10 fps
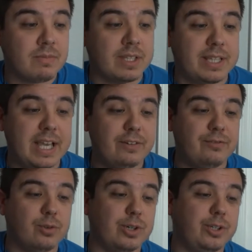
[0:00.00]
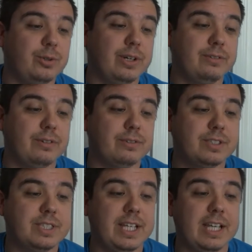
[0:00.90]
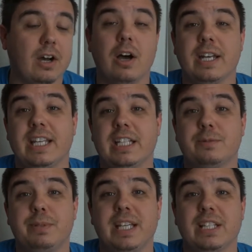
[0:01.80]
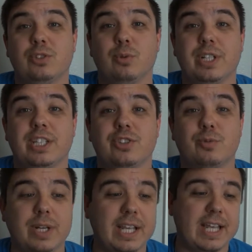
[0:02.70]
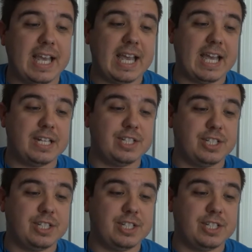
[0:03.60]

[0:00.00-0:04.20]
then for UFC on ESPN 23, it had